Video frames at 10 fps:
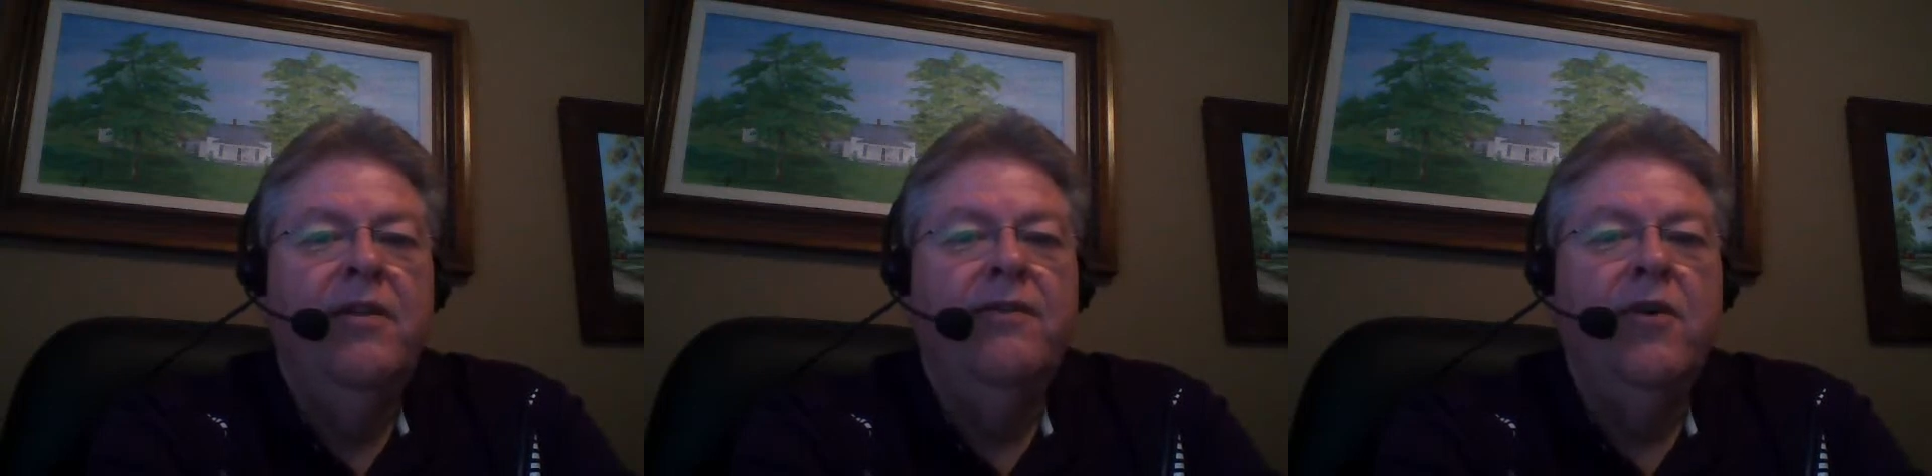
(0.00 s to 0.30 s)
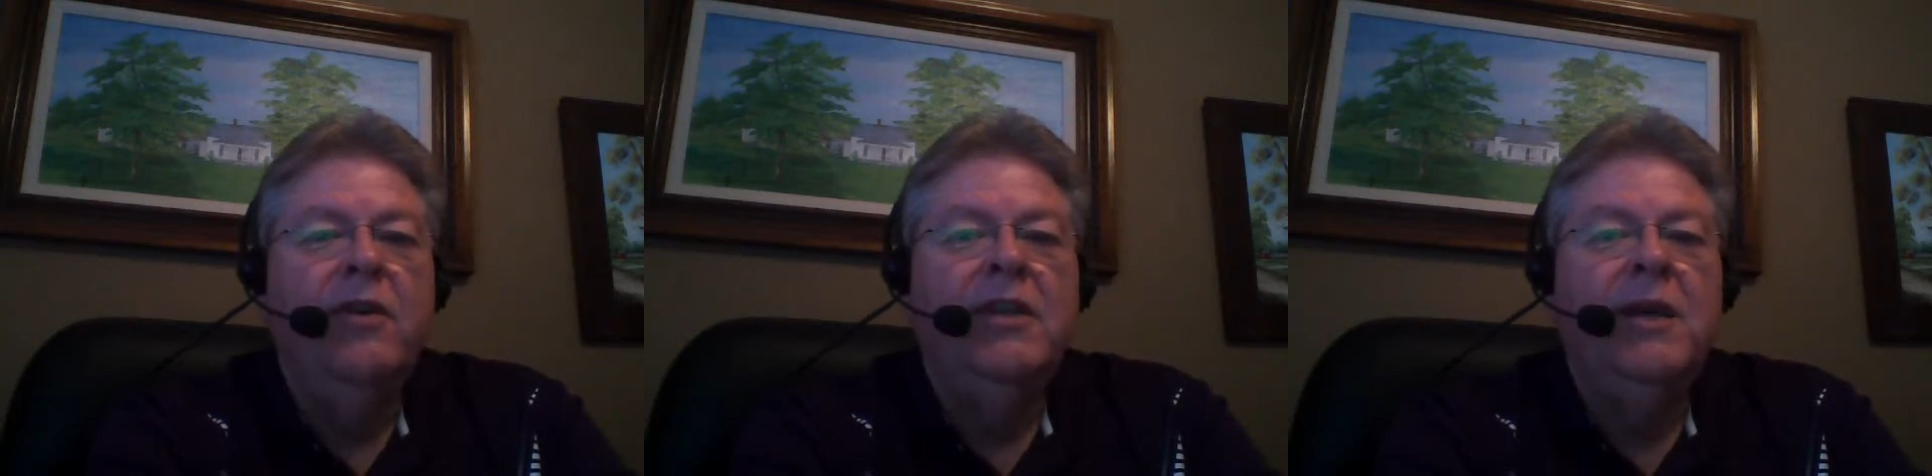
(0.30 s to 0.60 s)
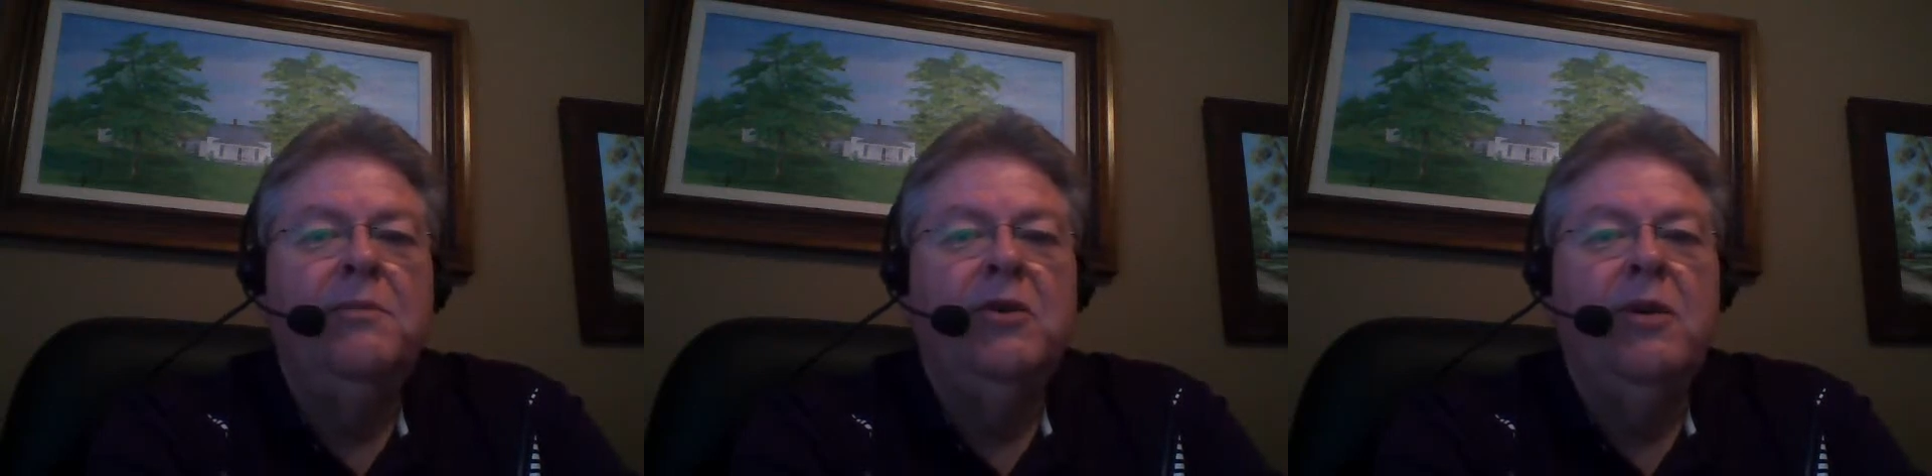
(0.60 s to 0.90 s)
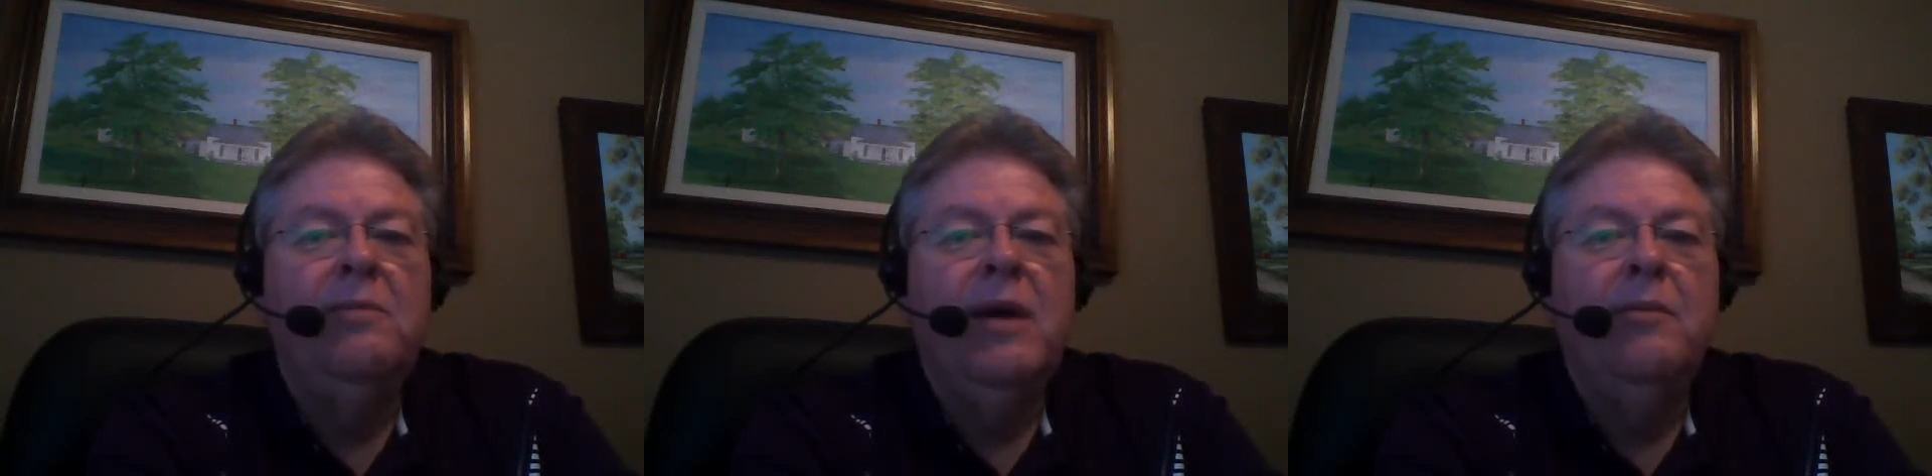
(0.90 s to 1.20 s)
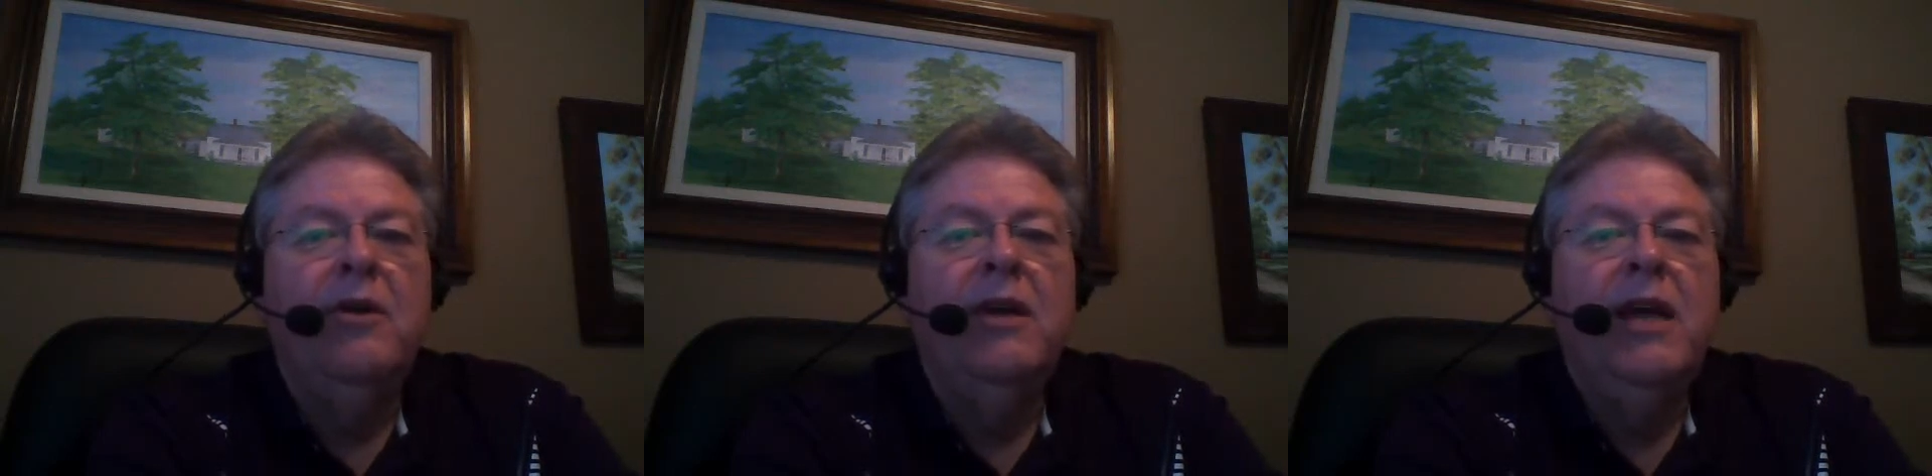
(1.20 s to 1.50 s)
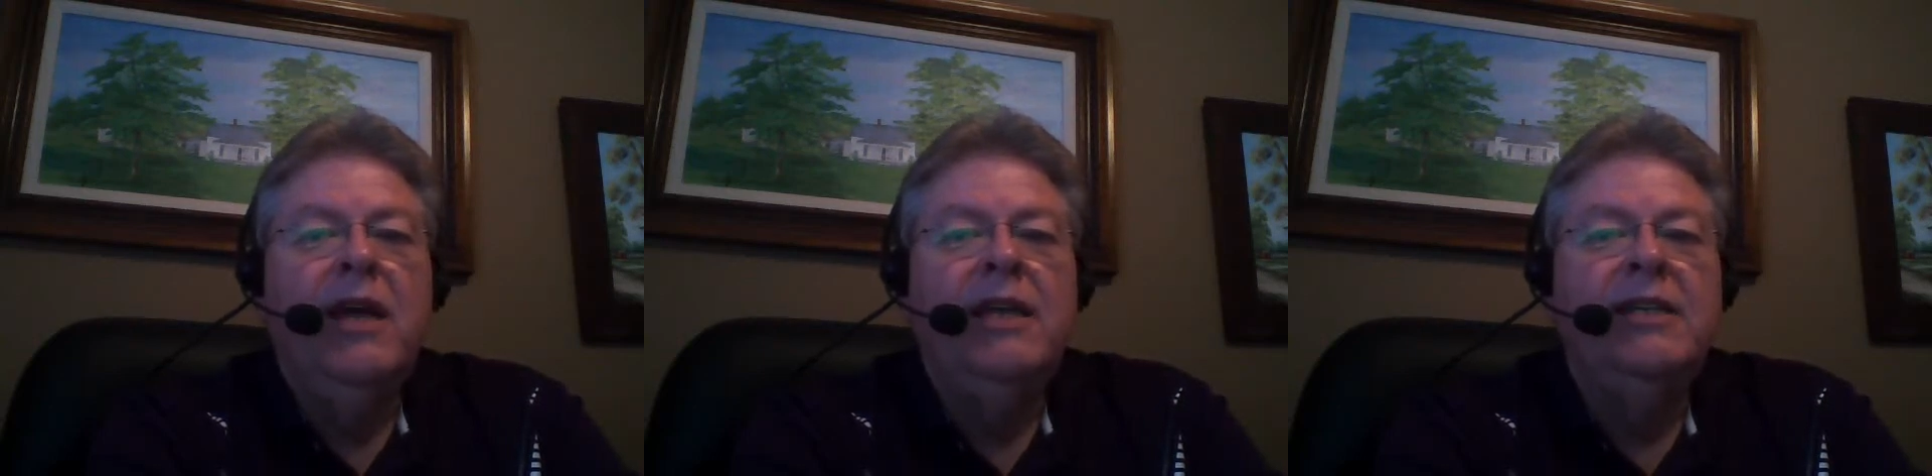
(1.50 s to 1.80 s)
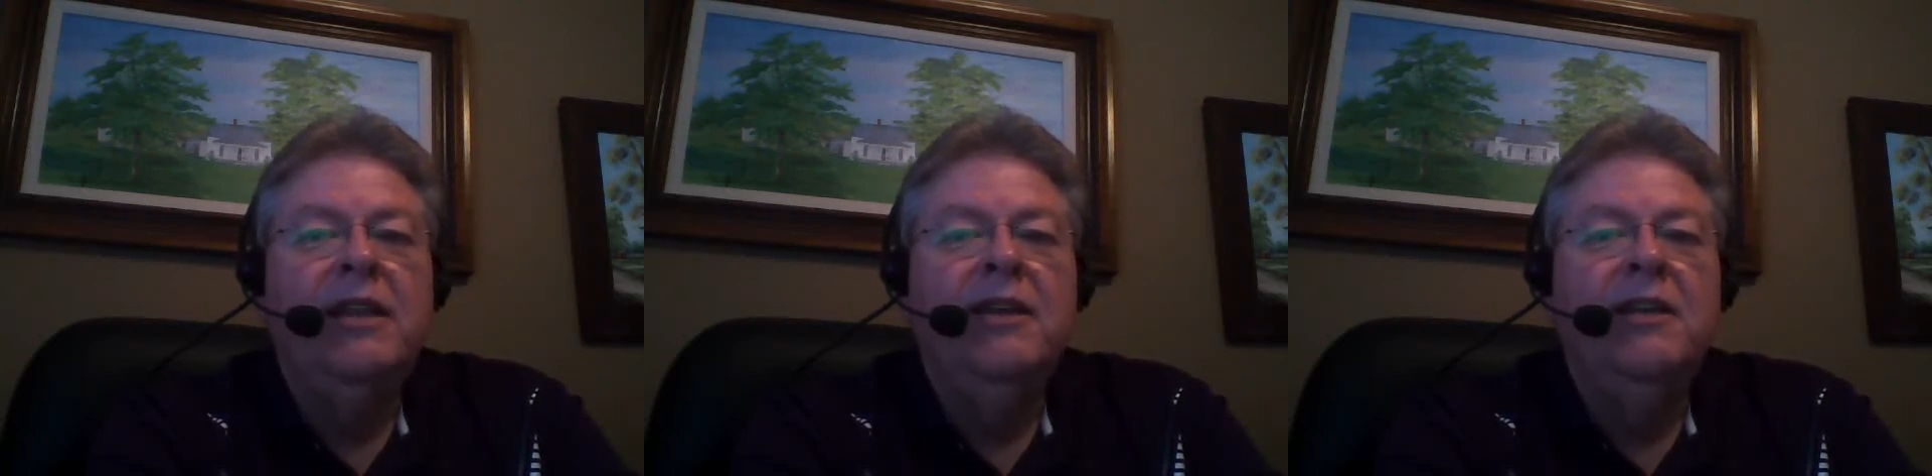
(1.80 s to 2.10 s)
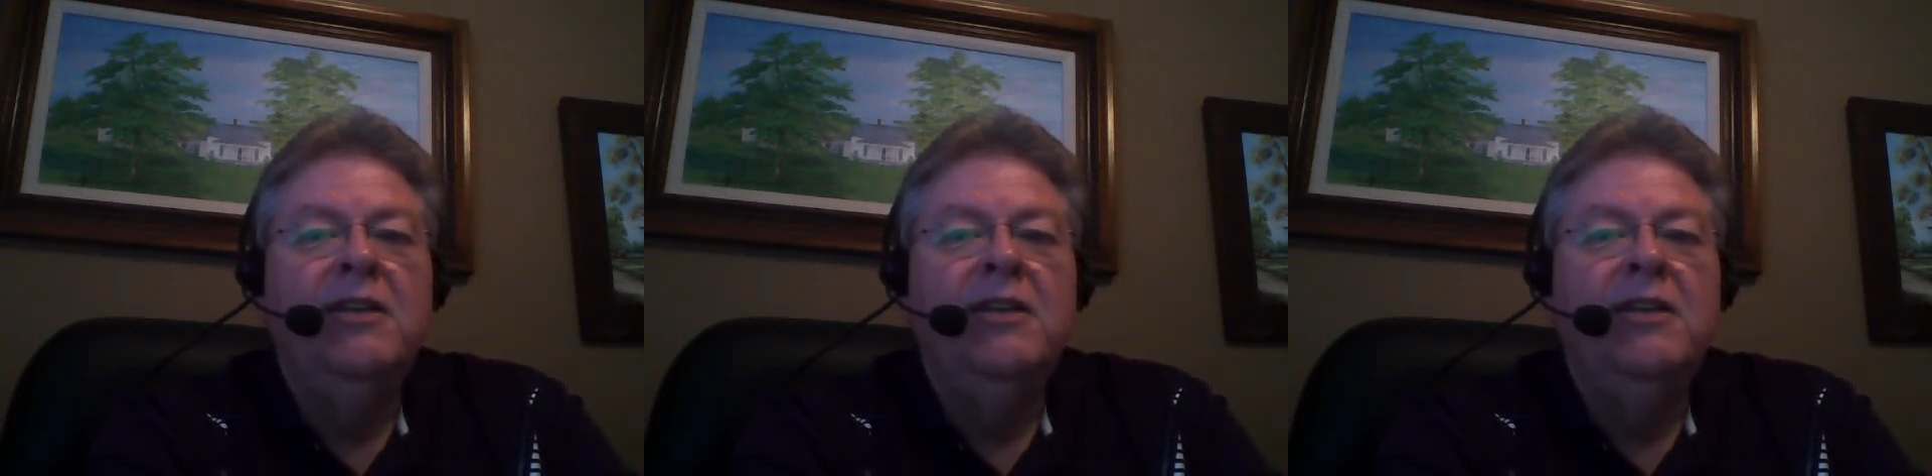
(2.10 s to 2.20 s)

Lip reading: The fourth tip to remember is that the